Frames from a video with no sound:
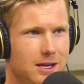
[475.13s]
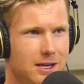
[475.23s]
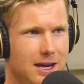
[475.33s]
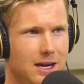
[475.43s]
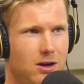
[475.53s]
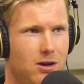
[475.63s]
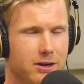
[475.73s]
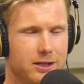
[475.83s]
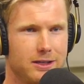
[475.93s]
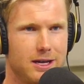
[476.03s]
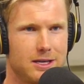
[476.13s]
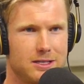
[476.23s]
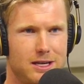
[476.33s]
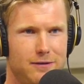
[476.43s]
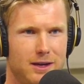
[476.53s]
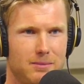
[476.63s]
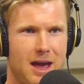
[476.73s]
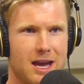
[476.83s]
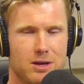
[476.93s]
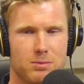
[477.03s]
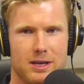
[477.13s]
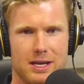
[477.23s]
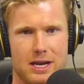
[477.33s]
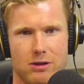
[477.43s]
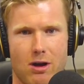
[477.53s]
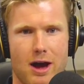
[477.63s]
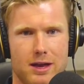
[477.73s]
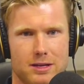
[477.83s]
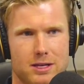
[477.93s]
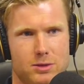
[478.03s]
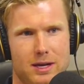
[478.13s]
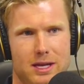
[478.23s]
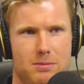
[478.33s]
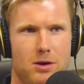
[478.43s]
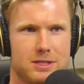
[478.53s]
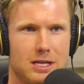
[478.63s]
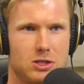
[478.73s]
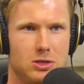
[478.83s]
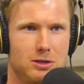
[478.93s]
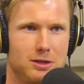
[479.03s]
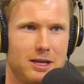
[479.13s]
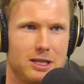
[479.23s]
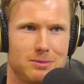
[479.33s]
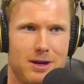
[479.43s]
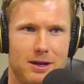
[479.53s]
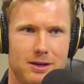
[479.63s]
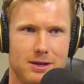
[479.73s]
get along and, and see if you can make it. But yeah, you're right. It's one of the most uncertain things about